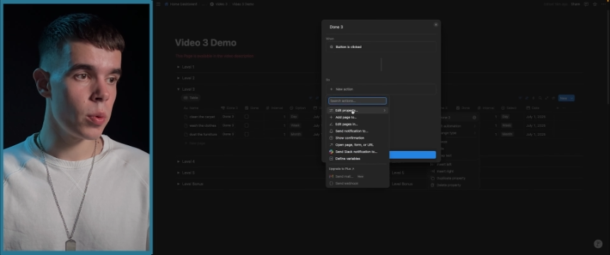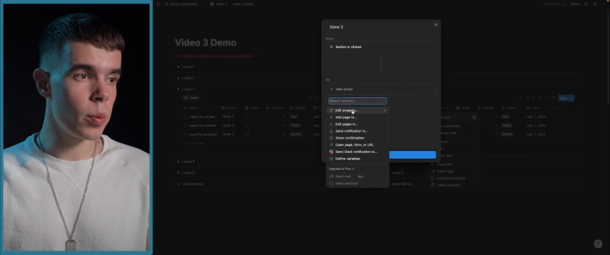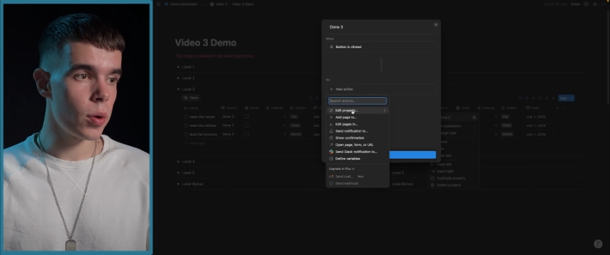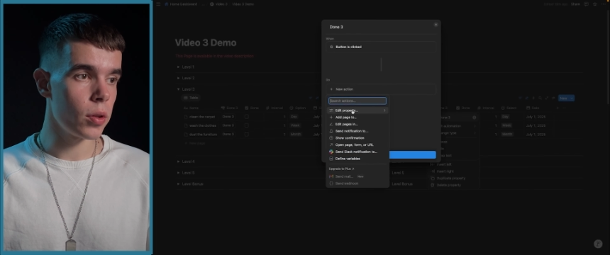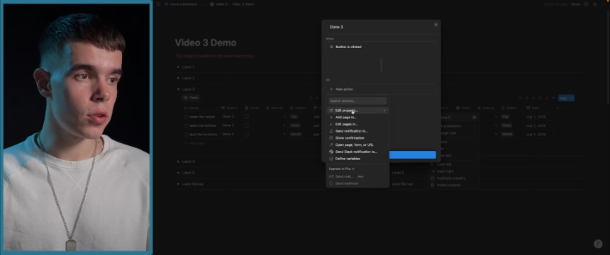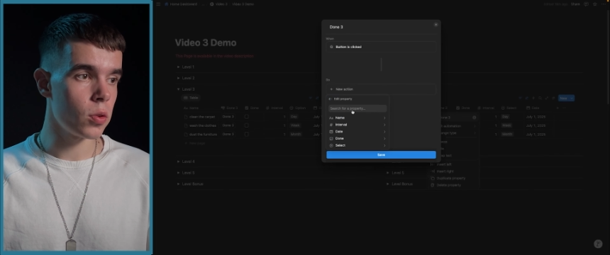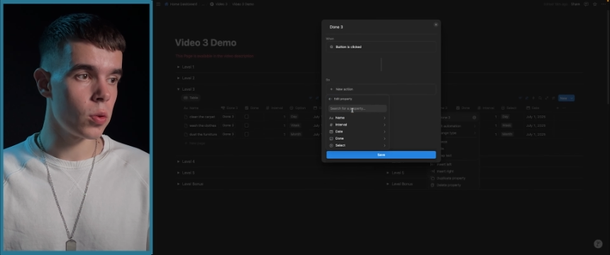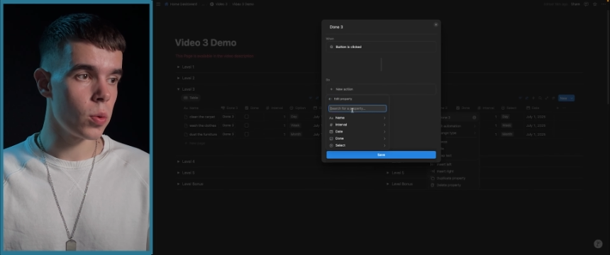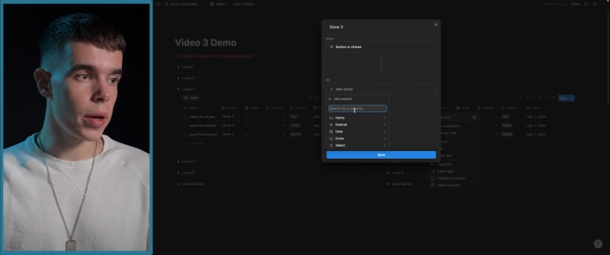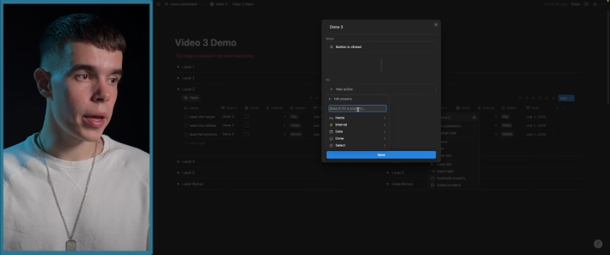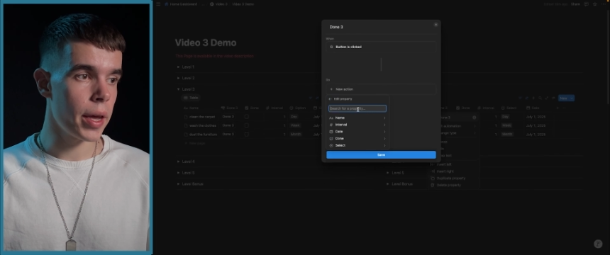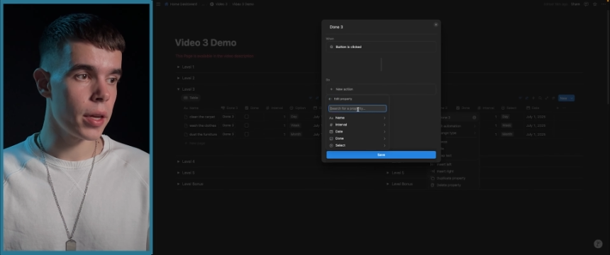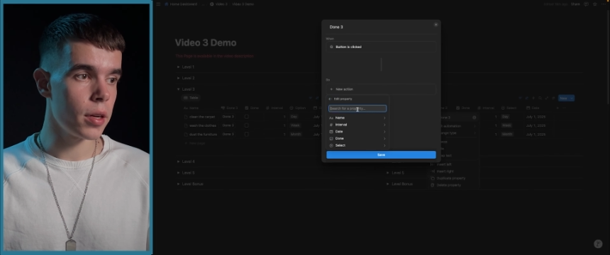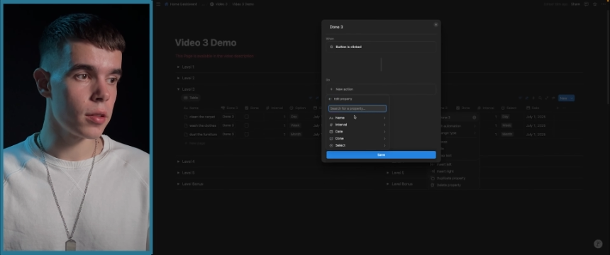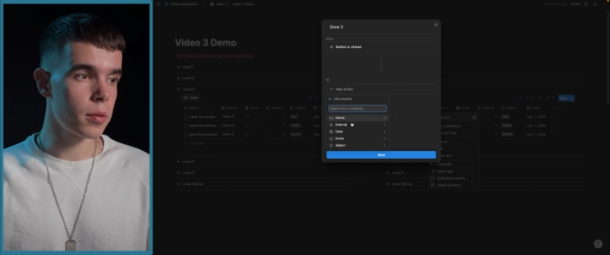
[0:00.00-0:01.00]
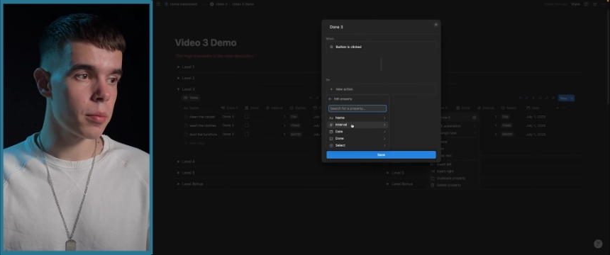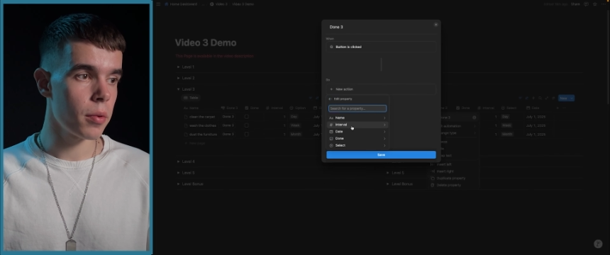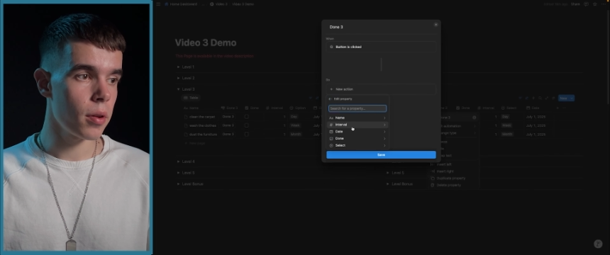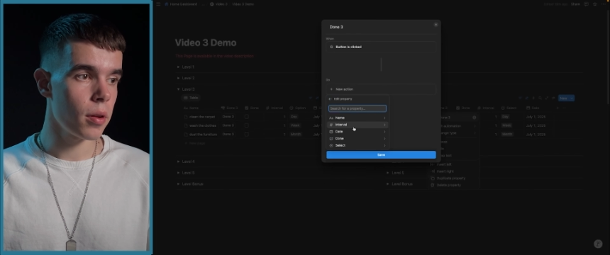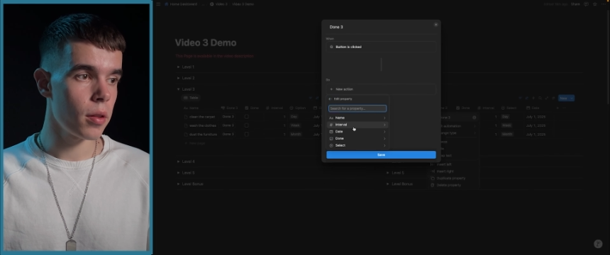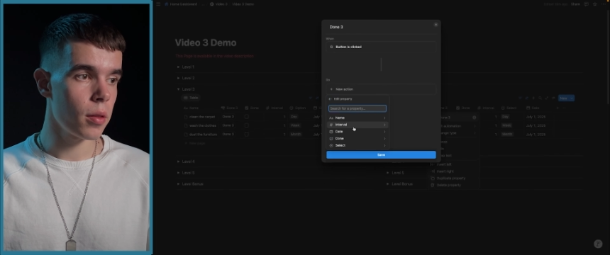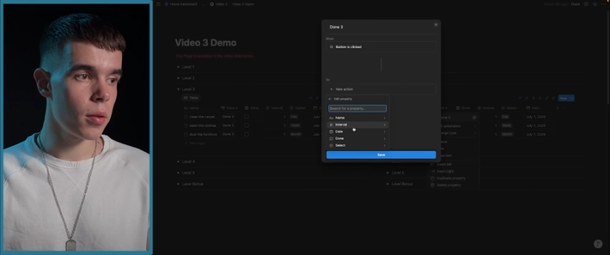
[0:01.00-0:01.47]
We want to edit
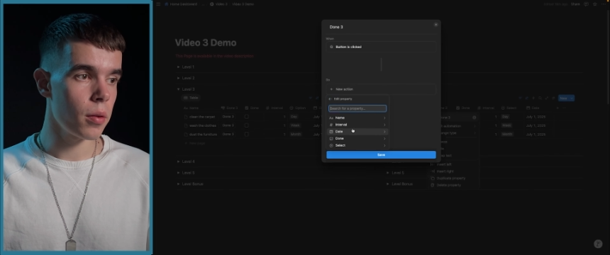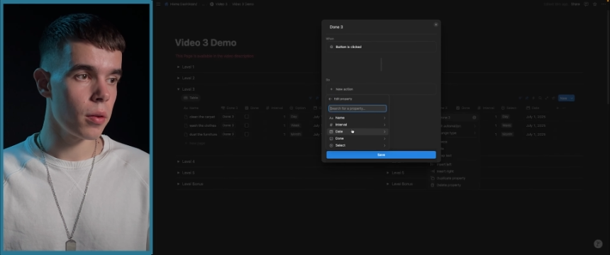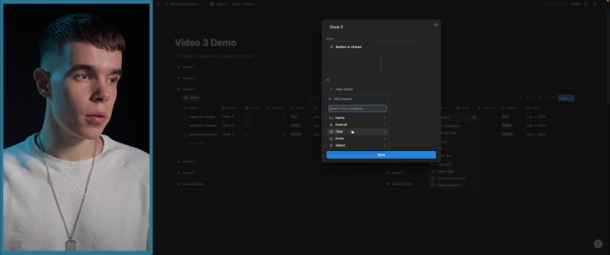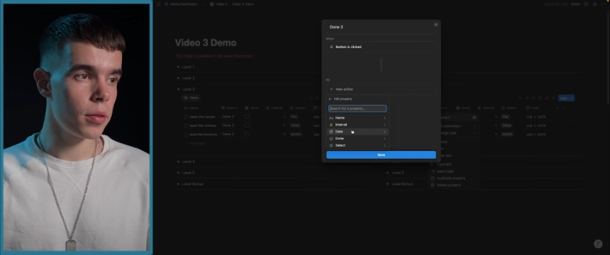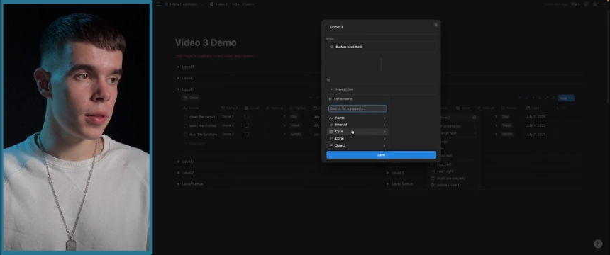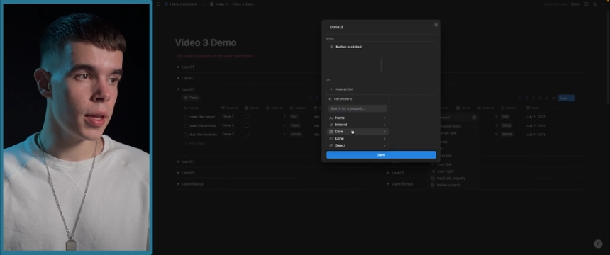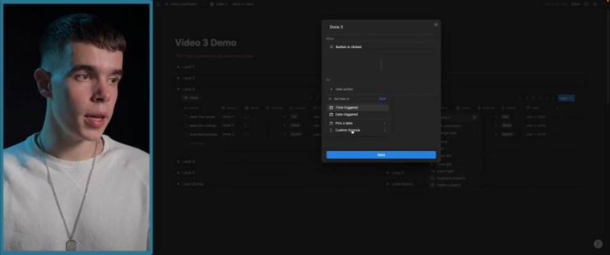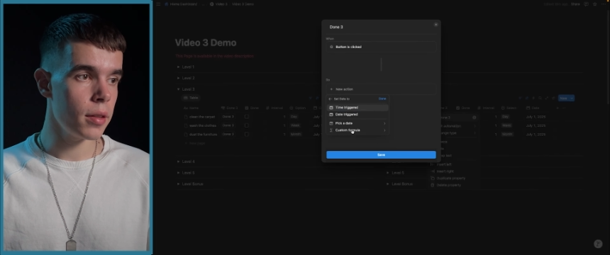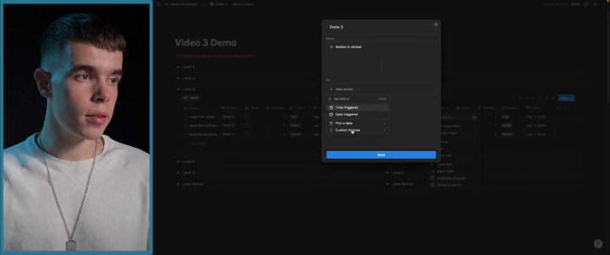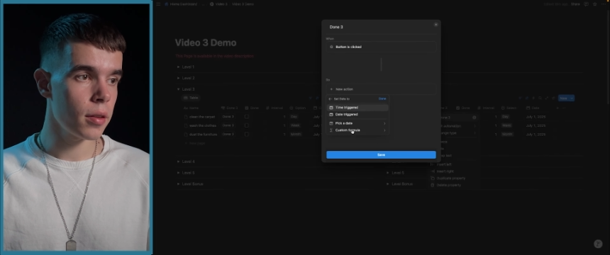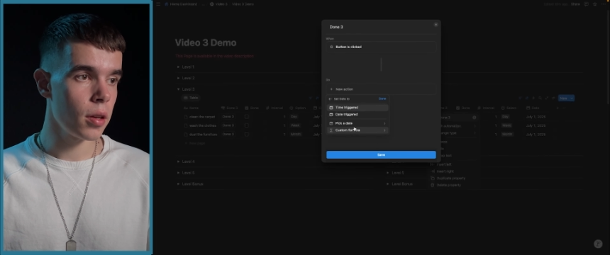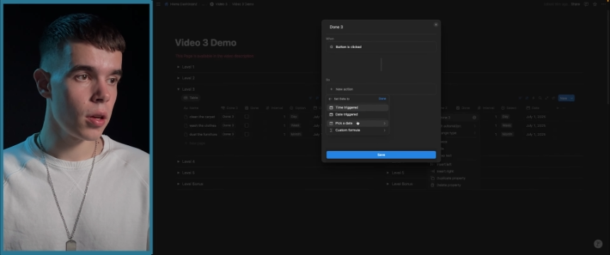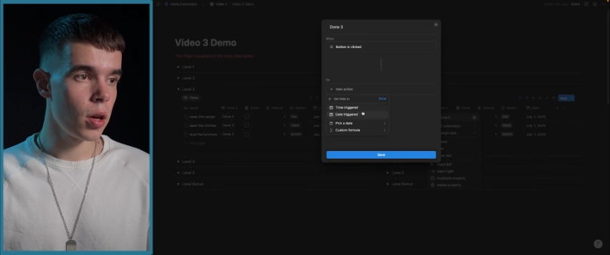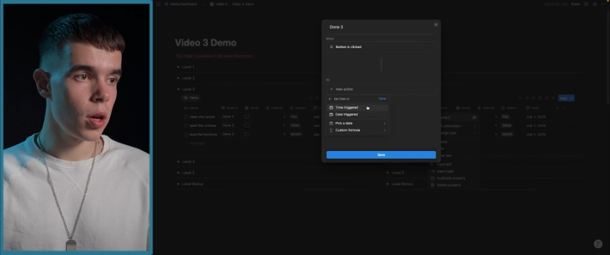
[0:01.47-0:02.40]
the date